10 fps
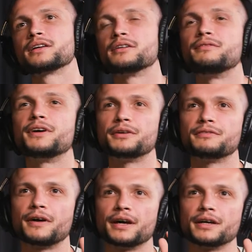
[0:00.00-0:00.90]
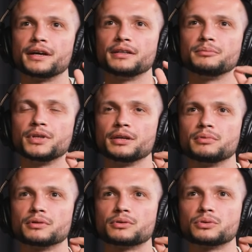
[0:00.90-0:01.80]
can verify and be
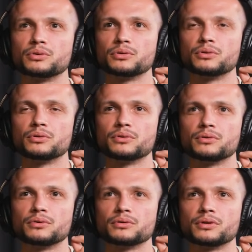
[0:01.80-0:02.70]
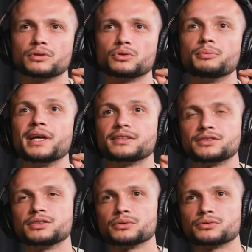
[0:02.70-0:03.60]
able to to make
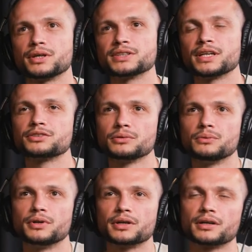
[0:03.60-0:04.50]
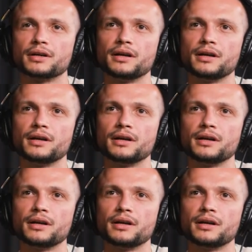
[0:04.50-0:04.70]
zero trust actually work.